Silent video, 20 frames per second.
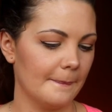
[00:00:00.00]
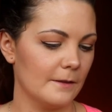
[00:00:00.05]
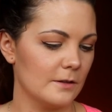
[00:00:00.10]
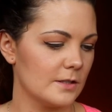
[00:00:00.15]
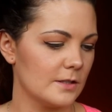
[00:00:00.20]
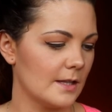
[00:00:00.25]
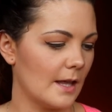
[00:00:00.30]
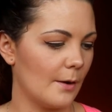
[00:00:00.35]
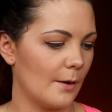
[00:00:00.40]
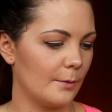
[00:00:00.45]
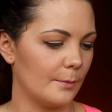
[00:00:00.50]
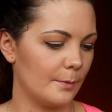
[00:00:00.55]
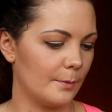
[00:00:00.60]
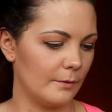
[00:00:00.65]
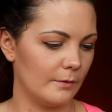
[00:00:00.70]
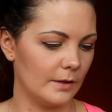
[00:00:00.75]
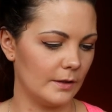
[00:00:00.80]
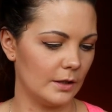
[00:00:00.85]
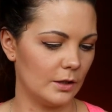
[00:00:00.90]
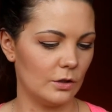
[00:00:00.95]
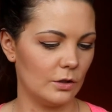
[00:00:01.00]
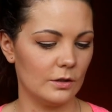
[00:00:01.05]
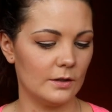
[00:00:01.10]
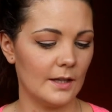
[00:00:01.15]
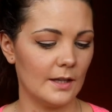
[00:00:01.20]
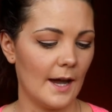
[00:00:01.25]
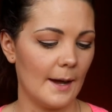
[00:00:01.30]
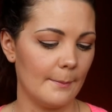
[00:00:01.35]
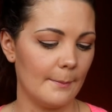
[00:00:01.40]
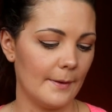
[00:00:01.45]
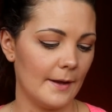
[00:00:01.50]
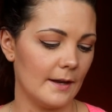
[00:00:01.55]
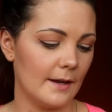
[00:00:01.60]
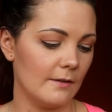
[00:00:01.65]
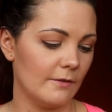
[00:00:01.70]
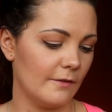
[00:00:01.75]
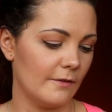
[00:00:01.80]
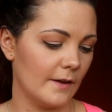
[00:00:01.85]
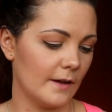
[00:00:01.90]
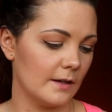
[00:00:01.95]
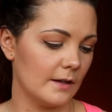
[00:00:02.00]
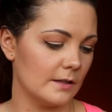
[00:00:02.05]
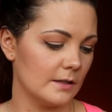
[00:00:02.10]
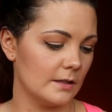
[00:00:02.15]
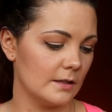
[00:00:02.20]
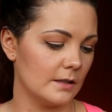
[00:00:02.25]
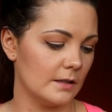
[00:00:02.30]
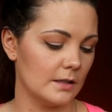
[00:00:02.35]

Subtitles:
So that would be really good. That benefit,